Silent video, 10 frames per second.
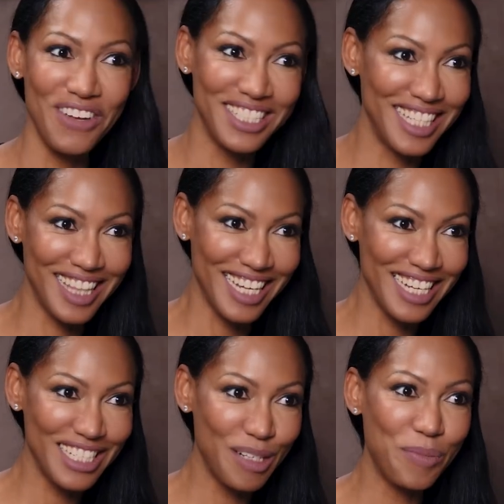fancy
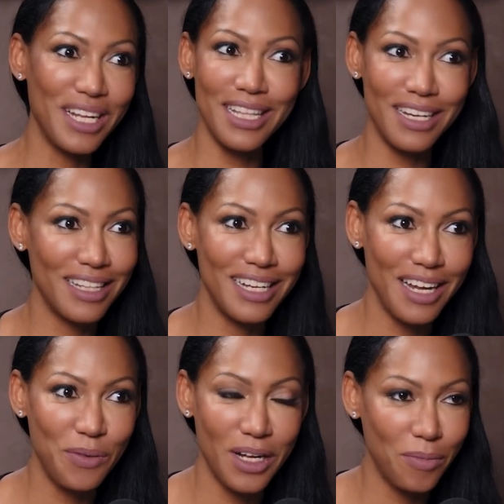things, but at the end of the
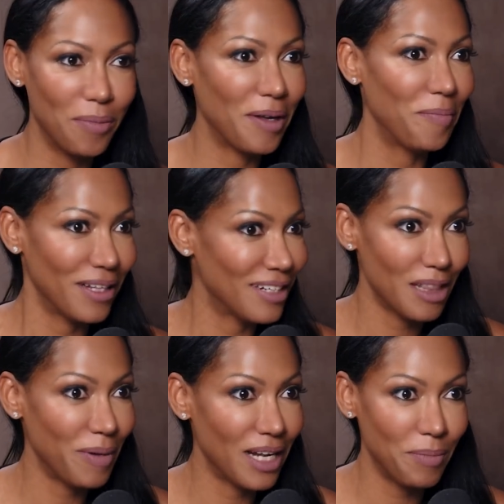day, when I'm on my
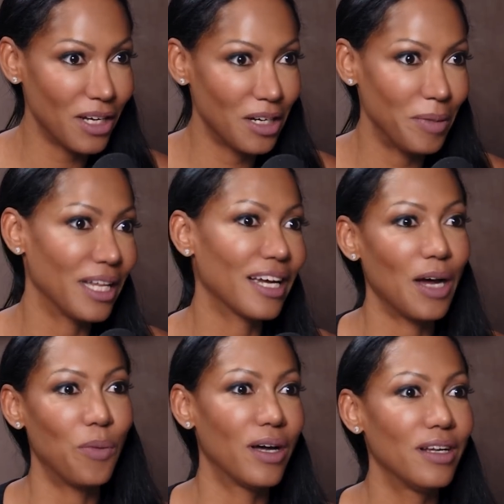deathbed, I'm not going to be like,
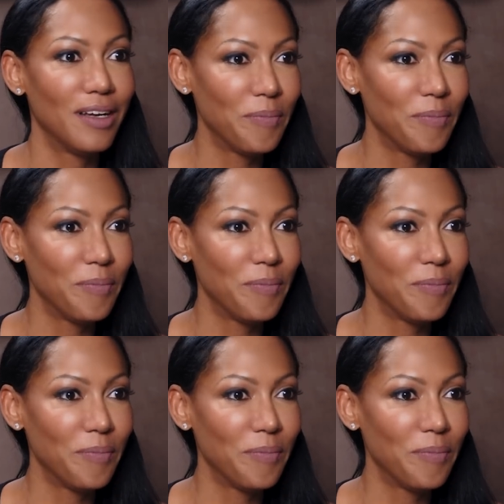I want,